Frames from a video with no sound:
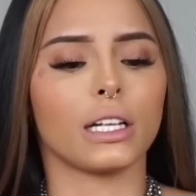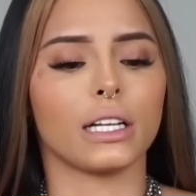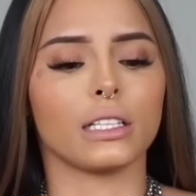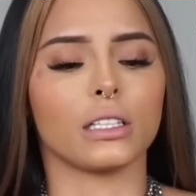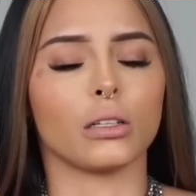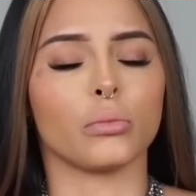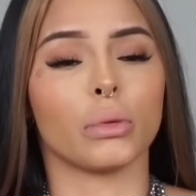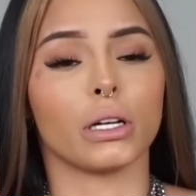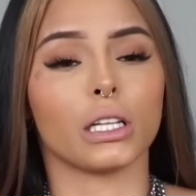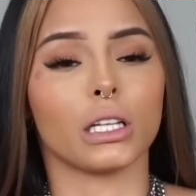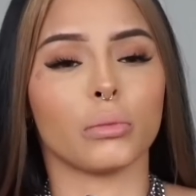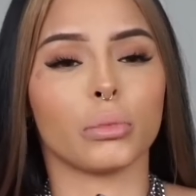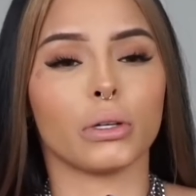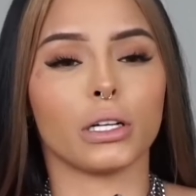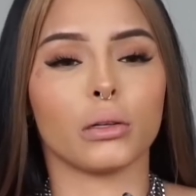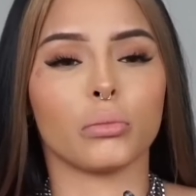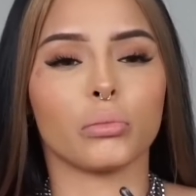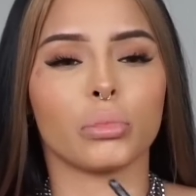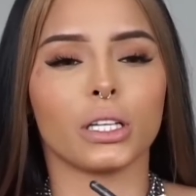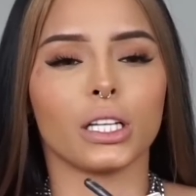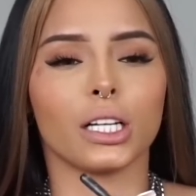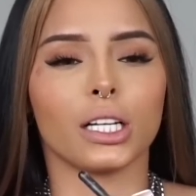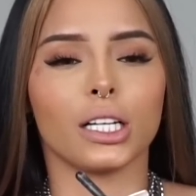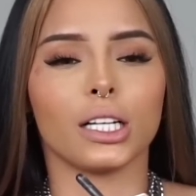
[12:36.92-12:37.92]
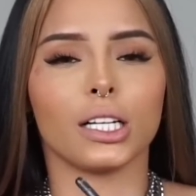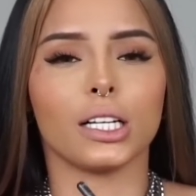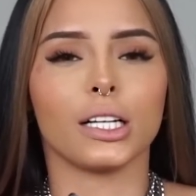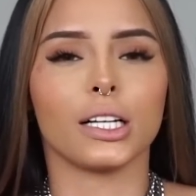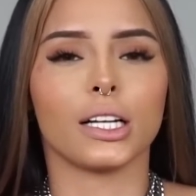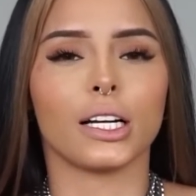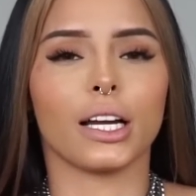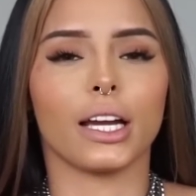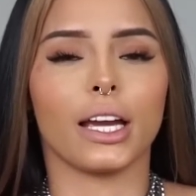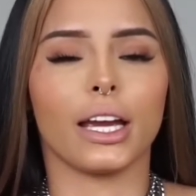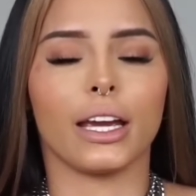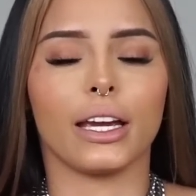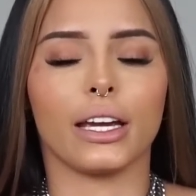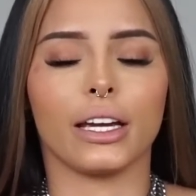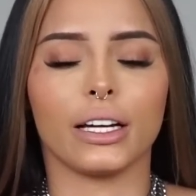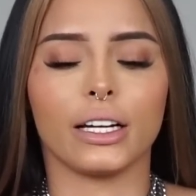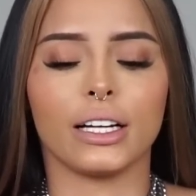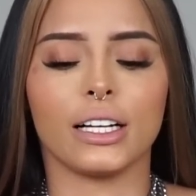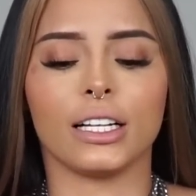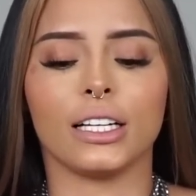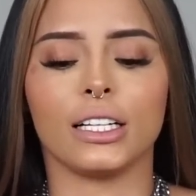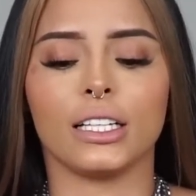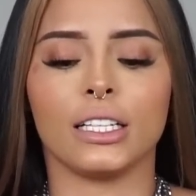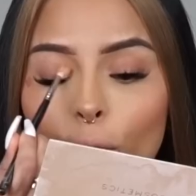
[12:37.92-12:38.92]
like the belly button plug,
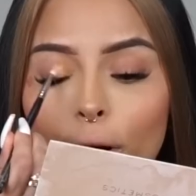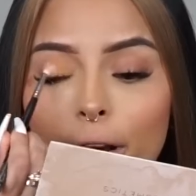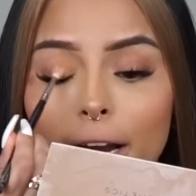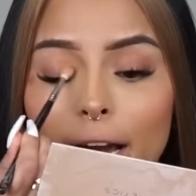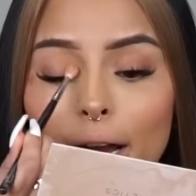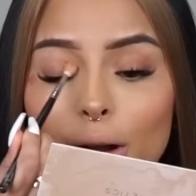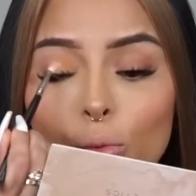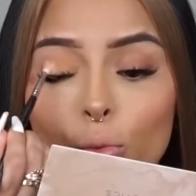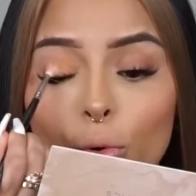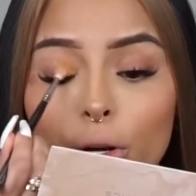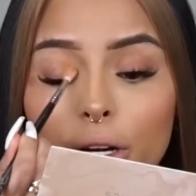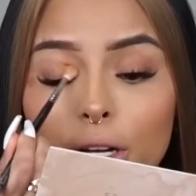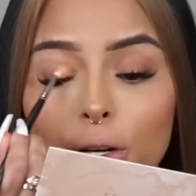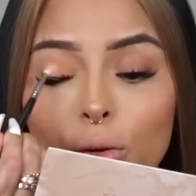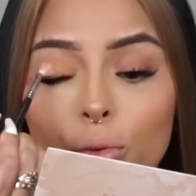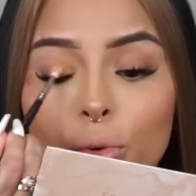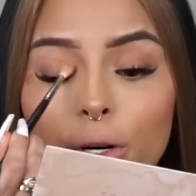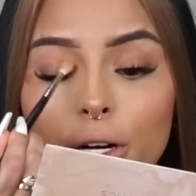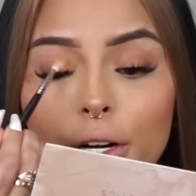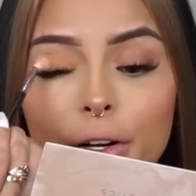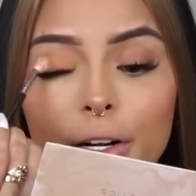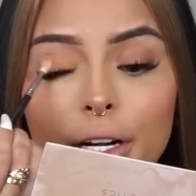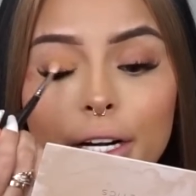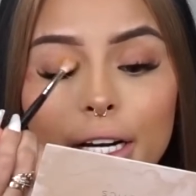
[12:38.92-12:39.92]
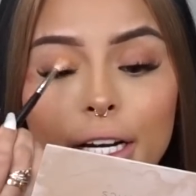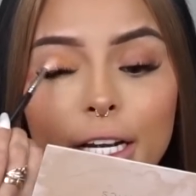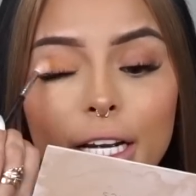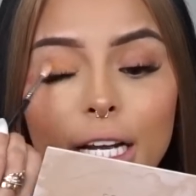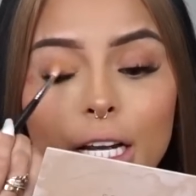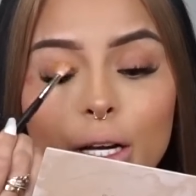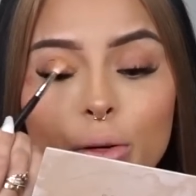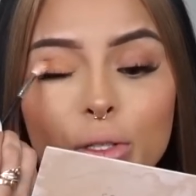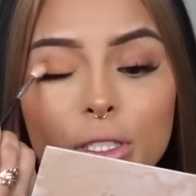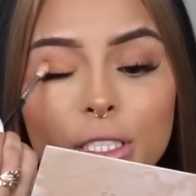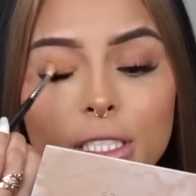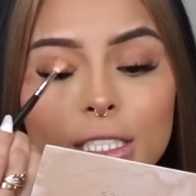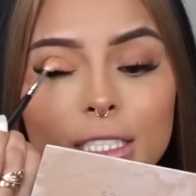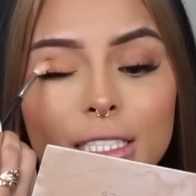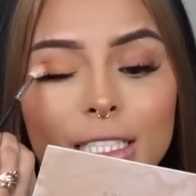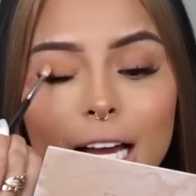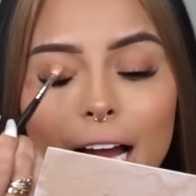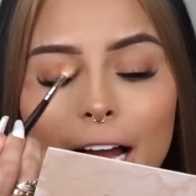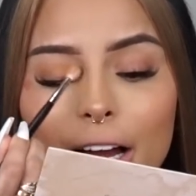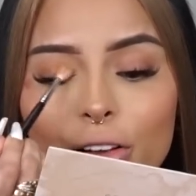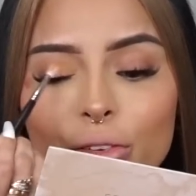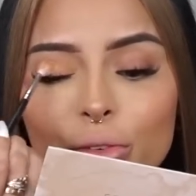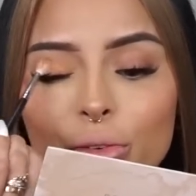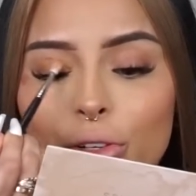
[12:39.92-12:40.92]
and when I wouldn't wear it, it was
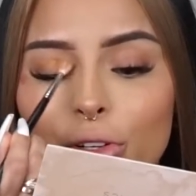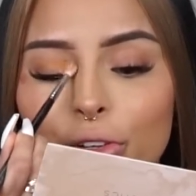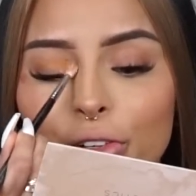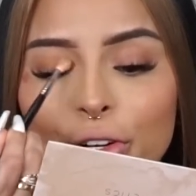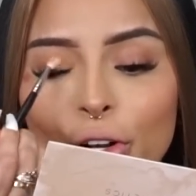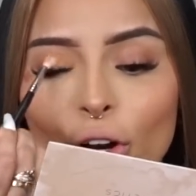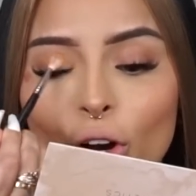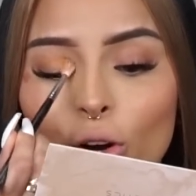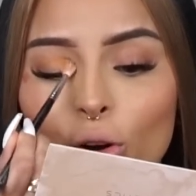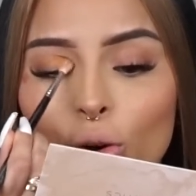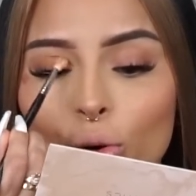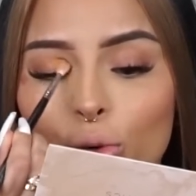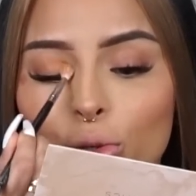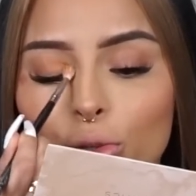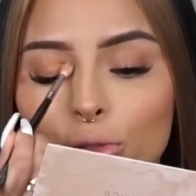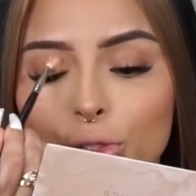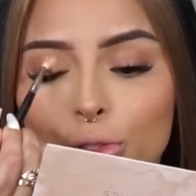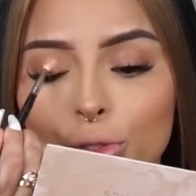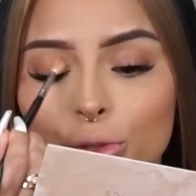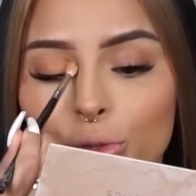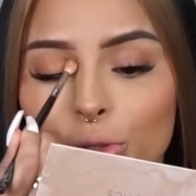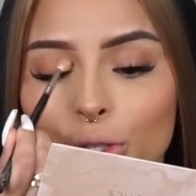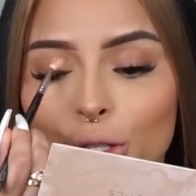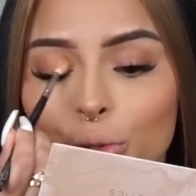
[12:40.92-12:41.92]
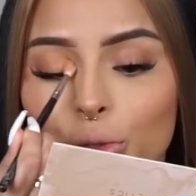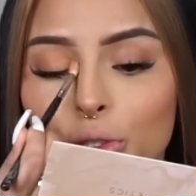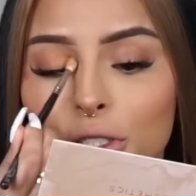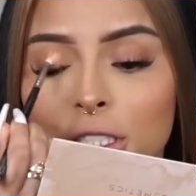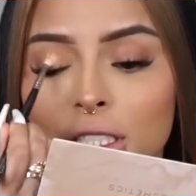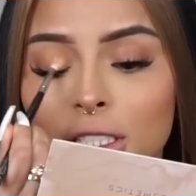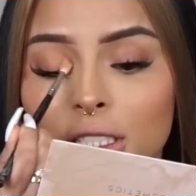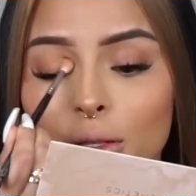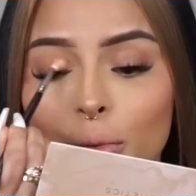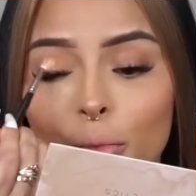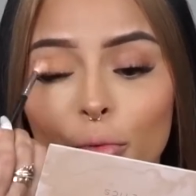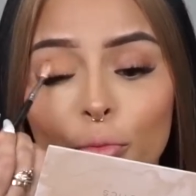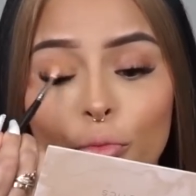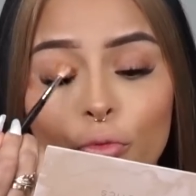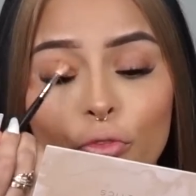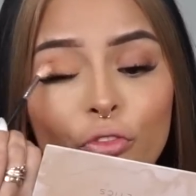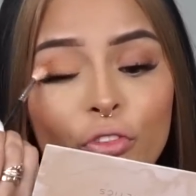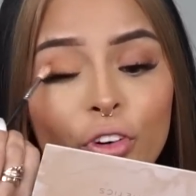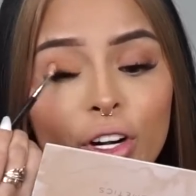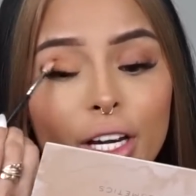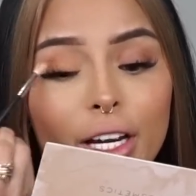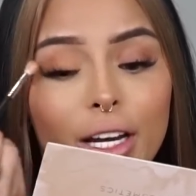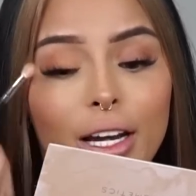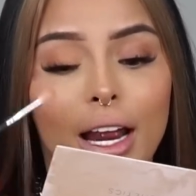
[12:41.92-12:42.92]
just, I don't know, dude. It was just a
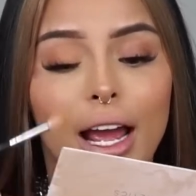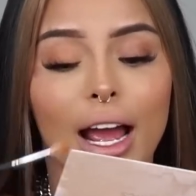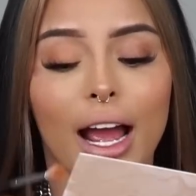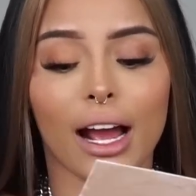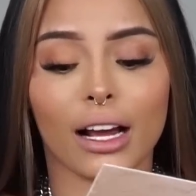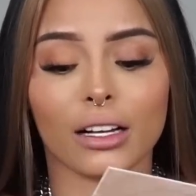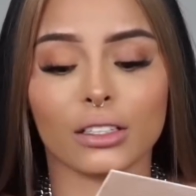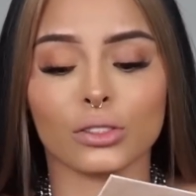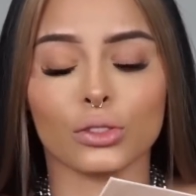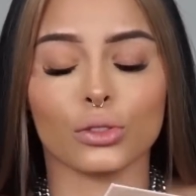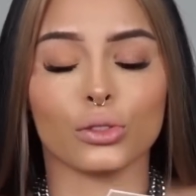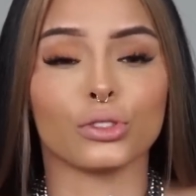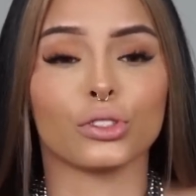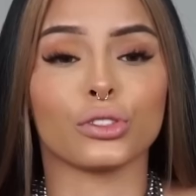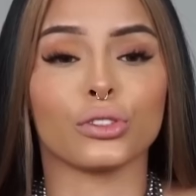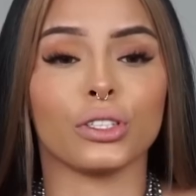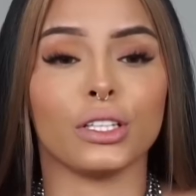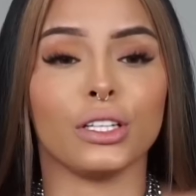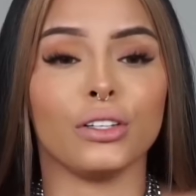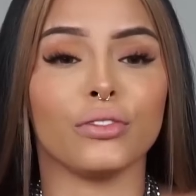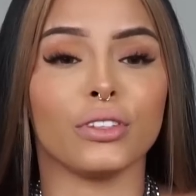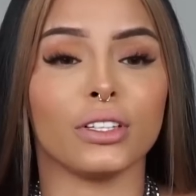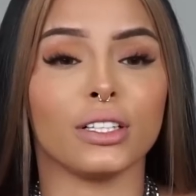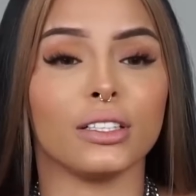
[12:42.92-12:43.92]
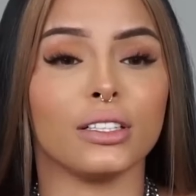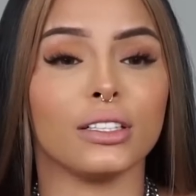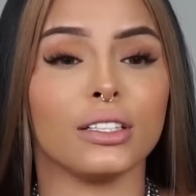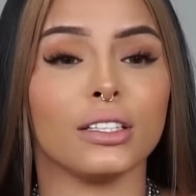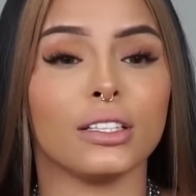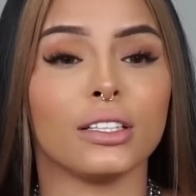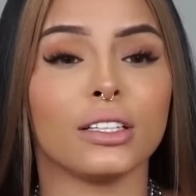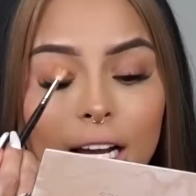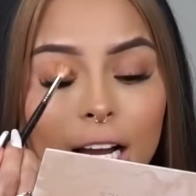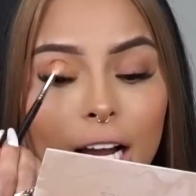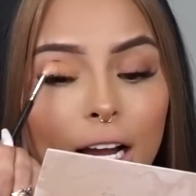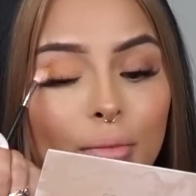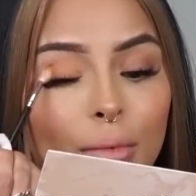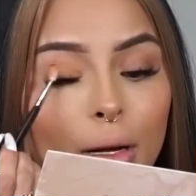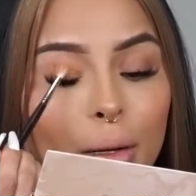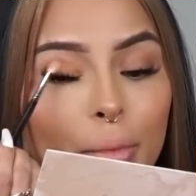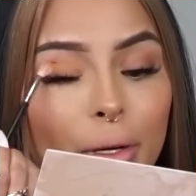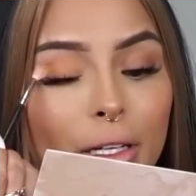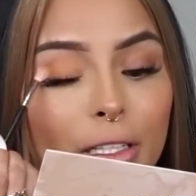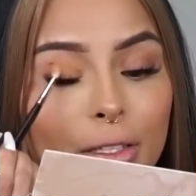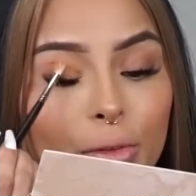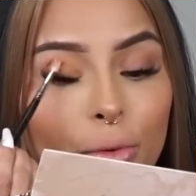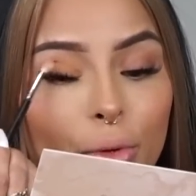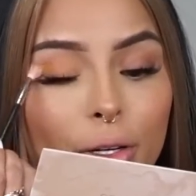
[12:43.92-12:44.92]
freaking hassle to even have my
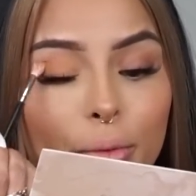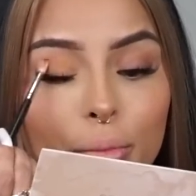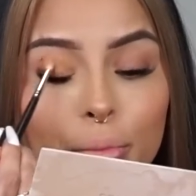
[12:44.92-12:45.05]
belly